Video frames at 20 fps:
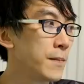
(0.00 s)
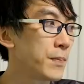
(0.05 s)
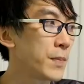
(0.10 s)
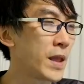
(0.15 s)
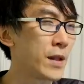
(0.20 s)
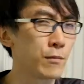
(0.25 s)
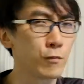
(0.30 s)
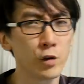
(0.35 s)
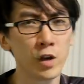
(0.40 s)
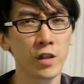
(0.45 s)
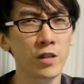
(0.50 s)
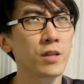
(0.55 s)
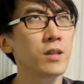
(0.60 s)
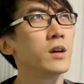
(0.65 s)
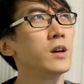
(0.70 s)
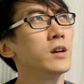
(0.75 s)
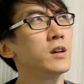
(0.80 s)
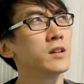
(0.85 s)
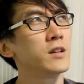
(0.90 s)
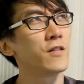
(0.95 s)
And with
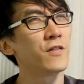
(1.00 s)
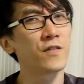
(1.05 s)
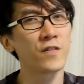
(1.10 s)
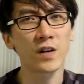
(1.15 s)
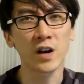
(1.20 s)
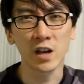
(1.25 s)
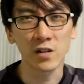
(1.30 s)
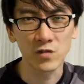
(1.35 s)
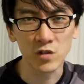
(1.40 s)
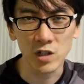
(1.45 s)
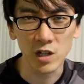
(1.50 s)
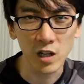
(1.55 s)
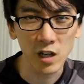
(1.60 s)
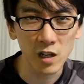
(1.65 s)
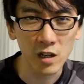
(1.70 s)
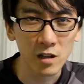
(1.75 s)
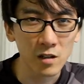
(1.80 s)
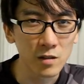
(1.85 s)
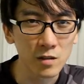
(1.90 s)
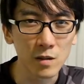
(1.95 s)

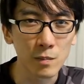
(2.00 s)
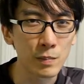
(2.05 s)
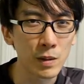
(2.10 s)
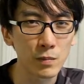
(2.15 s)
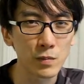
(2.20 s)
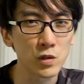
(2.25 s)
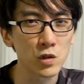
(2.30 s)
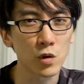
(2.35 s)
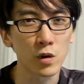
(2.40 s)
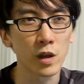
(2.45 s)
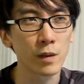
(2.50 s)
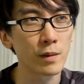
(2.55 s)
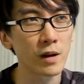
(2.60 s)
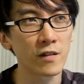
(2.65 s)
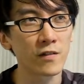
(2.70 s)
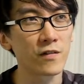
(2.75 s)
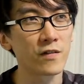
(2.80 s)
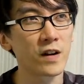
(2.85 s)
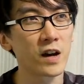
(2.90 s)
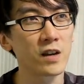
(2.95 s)
5G, people talking about
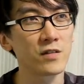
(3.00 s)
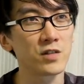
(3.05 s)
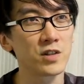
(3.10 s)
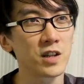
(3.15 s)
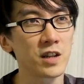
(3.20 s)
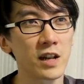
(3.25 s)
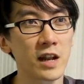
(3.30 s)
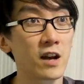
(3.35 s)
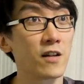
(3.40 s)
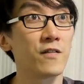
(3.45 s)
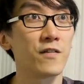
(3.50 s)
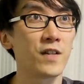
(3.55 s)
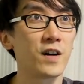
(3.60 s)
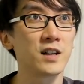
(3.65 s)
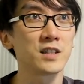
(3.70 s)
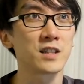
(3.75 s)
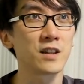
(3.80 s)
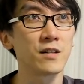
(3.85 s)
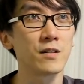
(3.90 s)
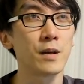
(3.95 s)
5G and how
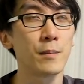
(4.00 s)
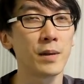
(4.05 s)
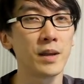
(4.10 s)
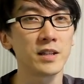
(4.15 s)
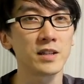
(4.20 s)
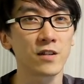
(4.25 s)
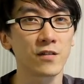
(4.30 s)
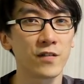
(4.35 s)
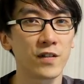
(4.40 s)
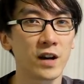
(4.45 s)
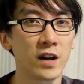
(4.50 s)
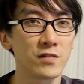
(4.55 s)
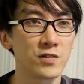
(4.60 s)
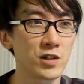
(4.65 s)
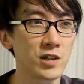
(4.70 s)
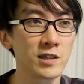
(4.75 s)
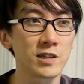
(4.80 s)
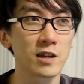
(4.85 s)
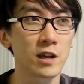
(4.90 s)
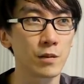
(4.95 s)
fast and amazing
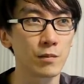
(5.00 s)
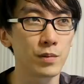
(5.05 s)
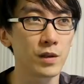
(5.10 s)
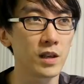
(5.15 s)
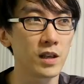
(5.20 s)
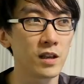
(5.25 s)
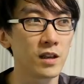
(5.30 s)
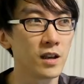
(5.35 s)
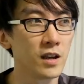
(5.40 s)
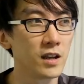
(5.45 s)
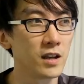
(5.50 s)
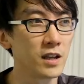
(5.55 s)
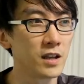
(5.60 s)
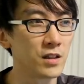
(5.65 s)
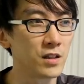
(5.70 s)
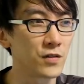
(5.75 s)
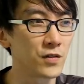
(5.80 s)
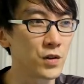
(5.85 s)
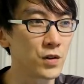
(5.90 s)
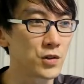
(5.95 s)
5G is going to be in
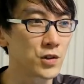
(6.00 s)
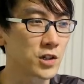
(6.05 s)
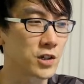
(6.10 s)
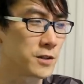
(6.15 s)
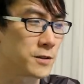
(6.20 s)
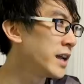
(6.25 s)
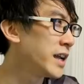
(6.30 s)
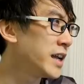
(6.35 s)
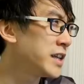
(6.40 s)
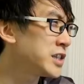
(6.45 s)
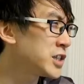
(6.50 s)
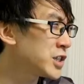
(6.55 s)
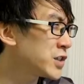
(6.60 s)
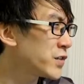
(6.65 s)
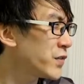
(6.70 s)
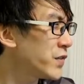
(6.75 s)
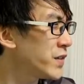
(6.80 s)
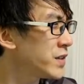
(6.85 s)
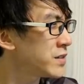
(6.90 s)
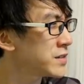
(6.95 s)
the future. It just
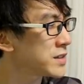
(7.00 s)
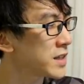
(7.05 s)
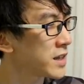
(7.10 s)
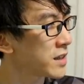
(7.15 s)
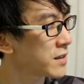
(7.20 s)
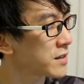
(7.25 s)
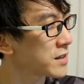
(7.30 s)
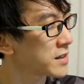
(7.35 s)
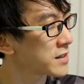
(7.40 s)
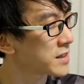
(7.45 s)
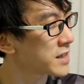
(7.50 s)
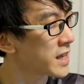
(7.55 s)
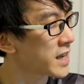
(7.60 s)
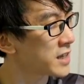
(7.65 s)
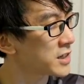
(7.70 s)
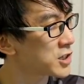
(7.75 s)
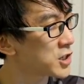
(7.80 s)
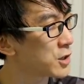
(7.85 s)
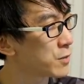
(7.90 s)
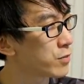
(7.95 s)
feels like
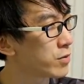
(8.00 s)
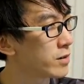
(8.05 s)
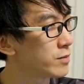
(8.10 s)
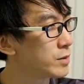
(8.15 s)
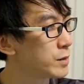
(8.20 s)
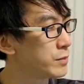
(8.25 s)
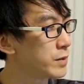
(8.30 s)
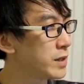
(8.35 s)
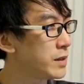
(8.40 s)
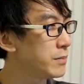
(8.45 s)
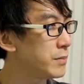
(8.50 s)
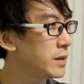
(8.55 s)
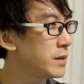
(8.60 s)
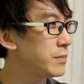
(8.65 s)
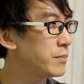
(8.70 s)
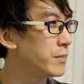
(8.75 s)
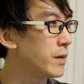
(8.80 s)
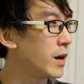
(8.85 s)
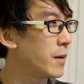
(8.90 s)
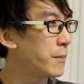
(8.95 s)
that should probably be
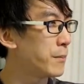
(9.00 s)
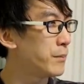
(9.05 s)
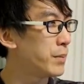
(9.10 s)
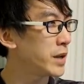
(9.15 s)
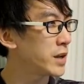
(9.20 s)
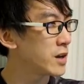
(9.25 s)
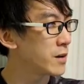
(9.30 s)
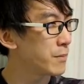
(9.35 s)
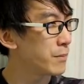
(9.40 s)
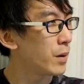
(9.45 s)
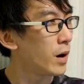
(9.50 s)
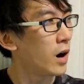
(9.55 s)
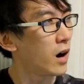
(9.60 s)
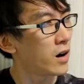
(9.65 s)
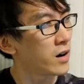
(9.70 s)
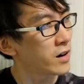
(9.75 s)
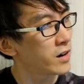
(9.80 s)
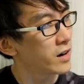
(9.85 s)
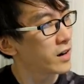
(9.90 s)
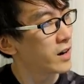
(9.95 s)
a bigger
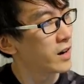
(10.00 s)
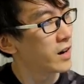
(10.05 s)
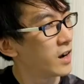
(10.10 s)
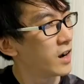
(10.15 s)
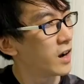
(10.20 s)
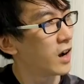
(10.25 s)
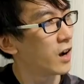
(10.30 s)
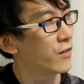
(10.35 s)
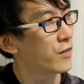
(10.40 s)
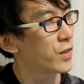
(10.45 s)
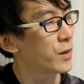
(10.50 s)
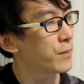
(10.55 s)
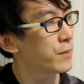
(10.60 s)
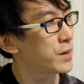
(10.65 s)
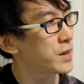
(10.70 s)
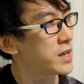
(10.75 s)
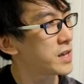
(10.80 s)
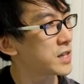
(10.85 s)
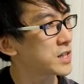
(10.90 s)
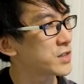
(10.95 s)
part of the
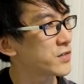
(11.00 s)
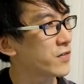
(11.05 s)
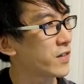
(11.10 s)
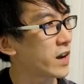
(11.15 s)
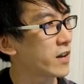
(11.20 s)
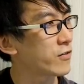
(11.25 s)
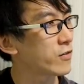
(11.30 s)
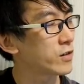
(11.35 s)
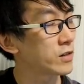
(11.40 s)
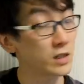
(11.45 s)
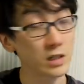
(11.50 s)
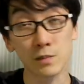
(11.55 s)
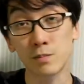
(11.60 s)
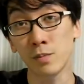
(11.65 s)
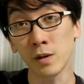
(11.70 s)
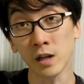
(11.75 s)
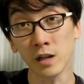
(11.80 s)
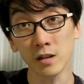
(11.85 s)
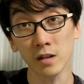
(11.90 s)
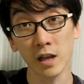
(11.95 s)
PS5 release.
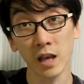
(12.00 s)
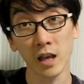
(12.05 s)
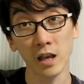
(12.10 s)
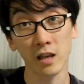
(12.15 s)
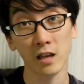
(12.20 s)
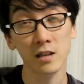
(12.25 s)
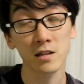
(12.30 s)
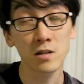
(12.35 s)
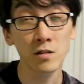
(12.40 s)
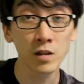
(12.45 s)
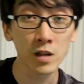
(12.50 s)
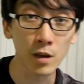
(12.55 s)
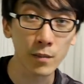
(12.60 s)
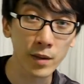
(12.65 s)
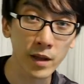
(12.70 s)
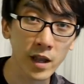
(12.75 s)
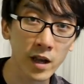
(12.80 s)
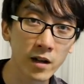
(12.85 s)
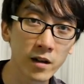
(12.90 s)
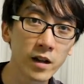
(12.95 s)
But hey, it's only
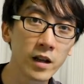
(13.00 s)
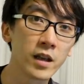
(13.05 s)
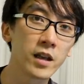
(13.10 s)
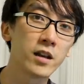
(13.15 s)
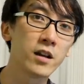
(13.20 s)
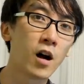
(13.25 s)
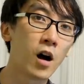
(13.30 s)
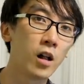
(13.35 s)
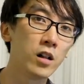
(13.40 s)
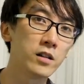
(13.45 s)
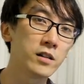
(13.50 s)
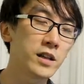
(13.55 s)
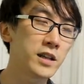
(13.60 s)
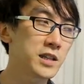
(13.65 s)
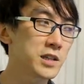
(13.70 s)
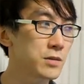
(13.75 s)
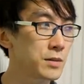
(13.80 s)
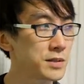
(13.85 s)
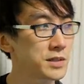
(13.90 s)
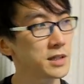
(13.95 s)
coming out in holiday
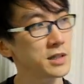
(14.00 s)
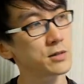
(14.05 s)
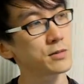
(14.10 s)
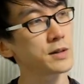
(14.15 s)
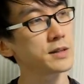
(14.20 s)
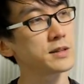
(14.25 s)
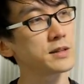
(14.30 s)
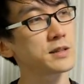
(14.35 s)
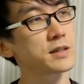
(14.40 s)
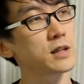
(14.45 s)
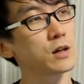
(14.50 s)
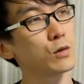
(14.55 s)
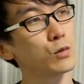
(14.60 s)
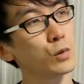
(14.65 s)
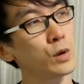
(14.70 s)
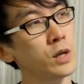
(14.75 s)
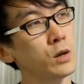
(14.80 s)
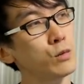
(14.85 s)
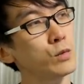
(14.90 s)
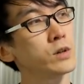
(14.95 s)
2020, so
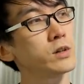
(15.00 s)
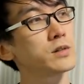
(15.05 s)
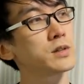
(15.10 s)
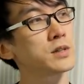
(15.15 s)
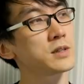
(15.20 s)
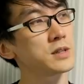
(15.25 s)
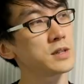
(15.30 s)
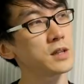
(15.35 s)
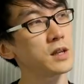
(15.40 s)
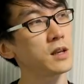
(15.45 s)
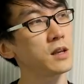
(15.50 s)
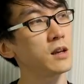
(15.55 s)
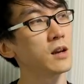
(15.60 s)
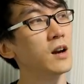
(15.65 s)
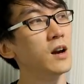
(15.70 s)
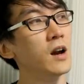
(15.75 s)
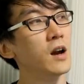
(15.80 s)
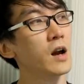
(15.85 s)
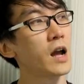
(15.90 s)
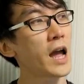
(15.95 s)
we will see
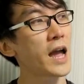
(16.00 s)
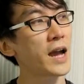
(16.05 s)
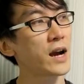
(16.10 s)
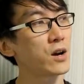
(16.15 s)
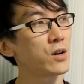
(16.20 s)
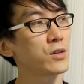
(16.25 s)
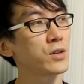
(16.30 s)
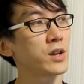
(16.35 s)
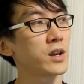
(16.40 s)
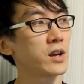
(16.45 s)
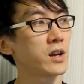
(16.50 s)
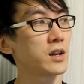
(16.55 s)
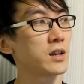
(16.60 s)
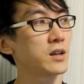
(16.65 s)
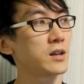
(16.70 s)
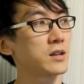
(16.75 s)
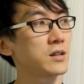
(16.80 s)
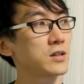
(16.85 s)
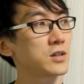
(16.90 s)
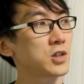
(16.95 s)
how
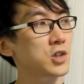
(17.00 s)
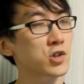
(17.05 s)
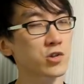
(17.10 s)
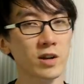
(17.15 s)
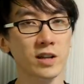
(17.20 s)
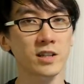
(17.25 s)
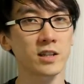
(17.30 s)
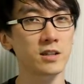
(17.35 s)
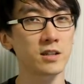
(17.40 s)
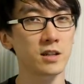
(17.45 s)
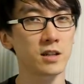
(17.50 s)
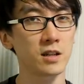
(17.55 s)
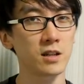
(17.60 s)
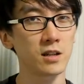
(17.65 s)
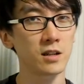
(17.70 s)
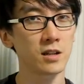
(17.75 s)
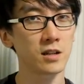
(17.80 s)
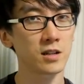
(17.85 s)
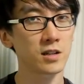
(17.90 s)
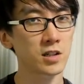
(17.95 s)
their strategy
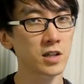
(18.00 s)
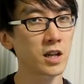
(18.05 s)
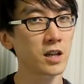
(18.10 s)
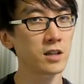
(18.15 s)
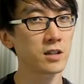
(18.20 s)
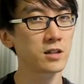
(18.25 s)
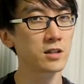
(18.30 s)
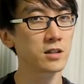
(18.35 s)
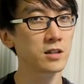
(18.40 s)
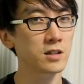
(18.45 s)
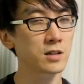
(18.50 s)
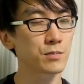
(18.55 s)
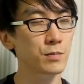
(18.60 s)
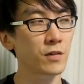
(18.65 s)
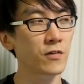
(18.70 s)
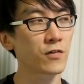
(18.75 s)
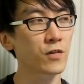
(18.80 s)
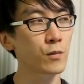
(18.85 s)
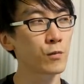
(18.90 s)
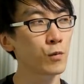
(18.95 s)
changes. But
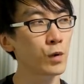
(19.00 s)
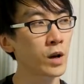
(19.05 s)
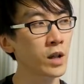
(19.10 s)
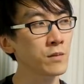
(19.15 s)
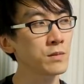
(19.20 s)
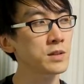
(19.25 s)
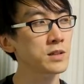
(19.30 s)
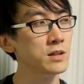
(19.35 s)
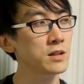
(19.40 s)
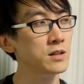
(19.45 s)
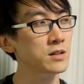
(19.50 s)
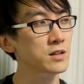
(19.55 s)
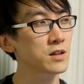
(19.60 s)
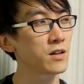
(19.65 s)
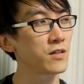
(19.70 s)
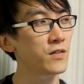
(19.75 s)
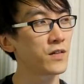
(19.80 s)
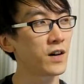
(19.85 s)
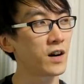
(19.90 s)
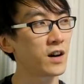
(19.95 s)
from what I'm seeing so
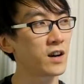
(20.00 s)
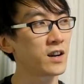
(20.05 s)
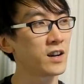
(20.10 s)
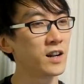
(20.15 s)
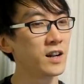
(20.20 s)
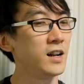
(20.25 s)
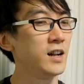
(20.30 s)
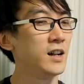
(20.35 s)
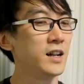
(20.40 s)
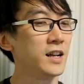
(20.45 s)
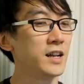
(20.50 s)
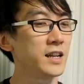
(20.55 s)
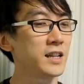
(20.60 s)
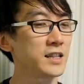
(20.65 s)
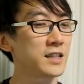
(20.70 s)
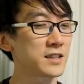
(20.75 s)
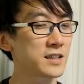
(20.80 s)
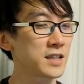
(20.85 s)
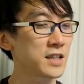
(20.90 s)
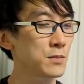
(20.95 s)
far,
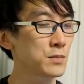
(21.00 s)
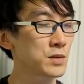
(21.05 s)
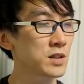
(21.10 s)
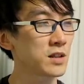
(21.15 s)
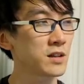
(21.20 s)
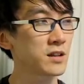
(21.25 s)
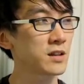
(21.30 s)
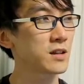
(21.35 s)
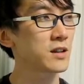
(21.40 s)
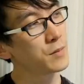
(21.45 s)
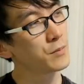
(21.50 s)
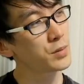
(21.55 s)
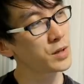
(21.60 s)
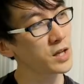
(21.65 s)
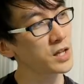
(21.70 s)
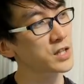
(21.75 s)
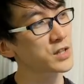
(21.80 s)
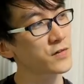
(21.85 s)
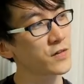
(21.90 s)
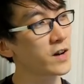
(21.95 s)
it seems like
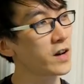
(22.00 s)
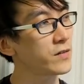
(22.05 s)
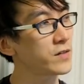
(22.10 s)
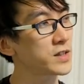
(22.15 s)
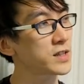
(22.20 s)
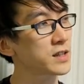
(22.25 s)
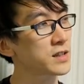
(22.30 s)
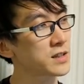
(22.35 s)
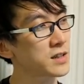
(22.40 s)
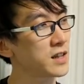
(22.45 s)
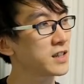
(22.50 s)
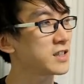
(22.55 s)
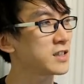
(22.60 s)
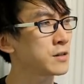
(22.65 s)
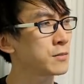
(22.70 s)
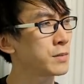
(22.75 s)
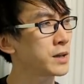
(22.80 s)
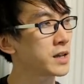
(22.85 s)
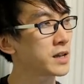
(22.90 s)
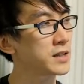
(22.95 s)
PS5 is
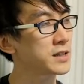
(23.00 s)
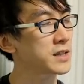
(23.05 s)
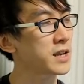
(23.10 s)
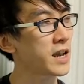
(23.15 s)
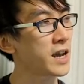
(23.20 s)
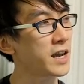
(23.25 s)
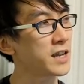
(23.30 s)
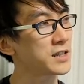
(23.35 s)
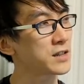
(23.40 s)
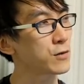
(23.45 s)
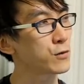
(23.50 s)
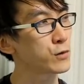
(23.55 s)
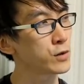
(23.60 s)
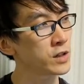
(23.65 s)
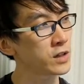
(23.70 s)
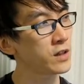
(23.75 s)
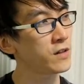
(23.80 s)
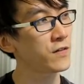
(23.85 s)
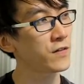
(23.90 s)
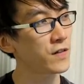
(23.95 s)
exciting because it has a
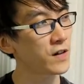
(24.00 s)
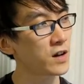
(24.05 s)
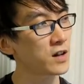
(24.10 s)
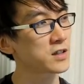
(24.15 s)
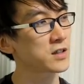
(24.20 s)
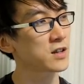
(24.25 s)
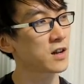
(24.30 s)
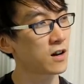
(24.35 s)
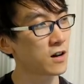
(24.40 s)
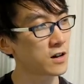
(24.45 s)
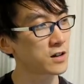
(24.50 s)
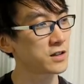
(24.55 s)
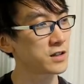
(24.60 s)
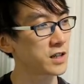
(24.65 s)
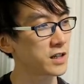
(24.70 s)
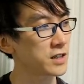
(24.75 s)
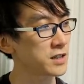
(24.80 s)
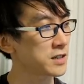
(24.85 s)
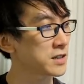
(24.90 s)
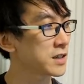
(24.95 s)
really fast hard
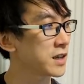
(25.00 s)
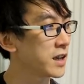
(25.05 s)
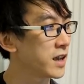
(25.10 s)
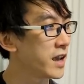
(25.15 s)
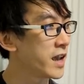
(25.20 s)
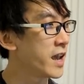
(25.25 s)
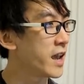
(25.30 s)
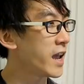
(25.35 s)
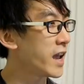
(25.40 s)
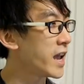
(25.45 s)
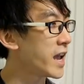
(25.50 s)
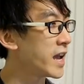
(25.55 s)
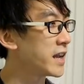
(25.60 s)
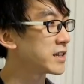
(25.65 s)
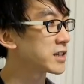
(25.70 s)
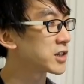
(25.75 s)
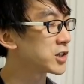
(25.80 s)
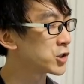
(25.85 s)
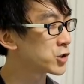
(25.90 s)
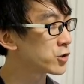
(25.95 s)
disk and
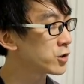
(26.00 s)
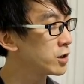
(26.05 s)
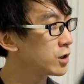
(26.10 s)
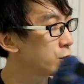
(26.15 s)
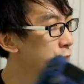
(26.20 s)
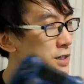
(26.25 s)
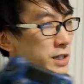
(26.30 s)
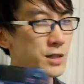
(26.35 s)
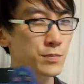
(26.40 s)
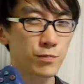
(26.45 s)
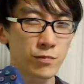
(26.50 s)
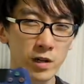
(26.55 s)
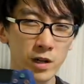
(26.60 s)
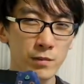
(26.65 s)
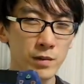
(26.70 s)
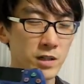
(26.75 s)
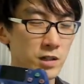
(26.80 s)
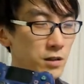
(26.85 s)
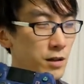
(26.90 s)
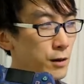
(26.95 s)
a controller which is pretty
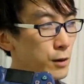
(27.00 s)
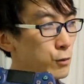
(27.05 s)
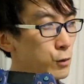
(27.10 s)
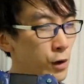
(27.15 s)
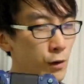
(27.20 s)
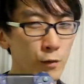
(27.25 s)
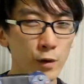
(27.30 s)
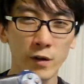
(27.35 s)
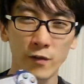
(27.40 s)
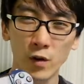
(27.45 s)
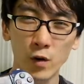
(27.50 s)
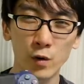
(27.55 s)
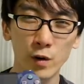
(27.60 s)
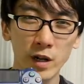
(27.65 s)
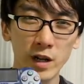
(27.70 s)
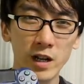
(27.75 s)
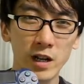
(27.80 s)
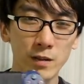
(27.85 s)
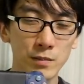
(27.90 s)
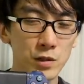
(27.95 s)
much what we've already
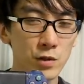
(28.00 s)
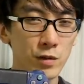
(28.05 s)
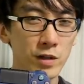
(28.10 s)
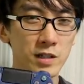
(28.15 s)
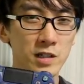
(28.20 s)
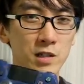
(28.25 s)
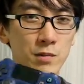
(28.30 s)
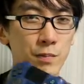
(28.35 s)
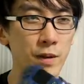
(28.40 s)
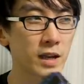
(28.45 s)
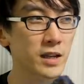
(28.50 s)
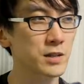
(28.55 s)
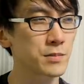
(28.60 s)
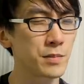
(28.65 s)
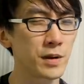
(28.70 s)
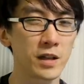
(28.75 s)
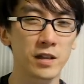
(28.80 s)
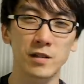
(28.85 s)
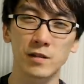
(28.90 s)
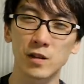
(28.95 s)
come to expect,
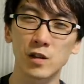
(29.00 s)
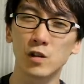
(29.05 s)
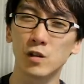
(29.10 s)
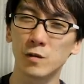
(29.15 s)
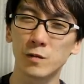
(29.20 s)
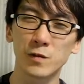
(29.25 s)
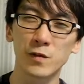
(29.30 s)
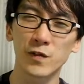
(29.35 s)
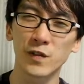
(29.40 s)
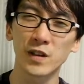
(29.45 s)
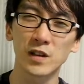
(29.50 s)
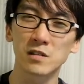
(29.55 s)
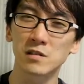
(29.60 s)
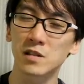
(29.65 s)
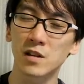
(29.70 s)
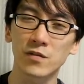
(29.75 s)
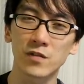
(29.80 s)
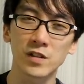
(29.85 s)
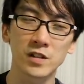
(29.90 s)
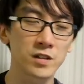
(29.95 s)
but you'll feel
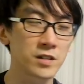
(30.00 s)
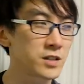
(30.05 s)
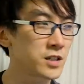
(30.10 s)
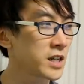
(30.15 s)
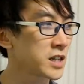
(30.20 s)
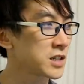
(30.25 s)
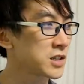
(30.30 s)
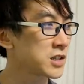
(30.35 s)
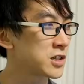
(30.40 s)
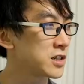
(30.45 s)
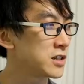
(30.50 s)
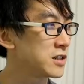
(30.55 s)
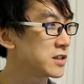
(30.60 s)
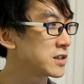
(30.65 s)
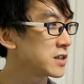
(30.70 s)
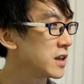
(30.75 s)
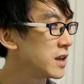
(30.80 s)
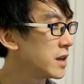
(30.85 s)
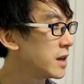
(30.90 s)
different textures.